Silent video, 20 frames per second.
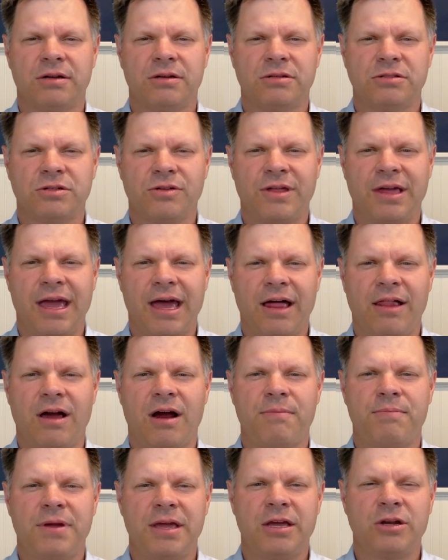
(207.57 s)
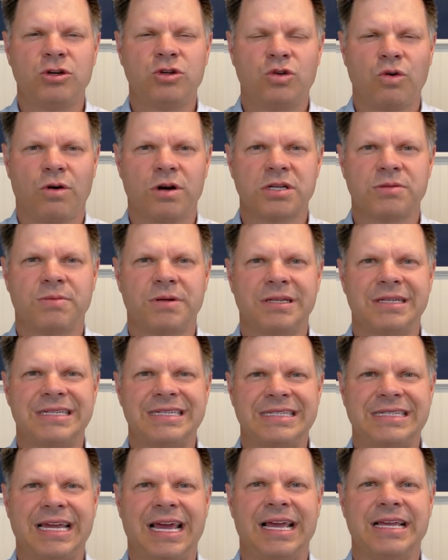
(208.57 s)
so the LRP endorsement
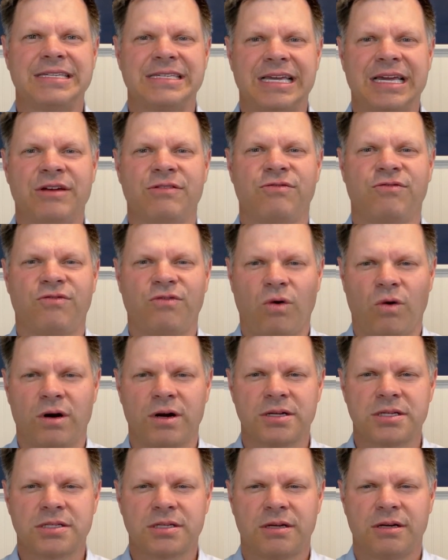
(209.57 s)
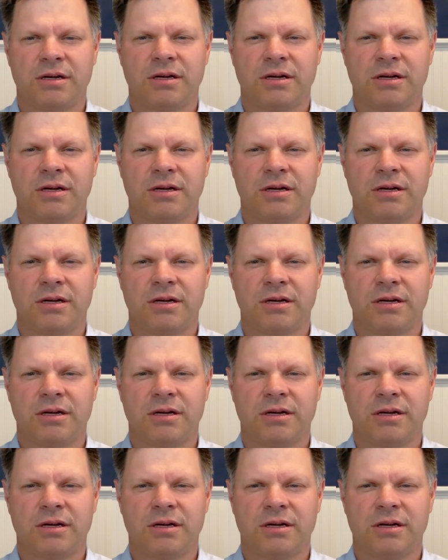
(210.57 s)
stays in force.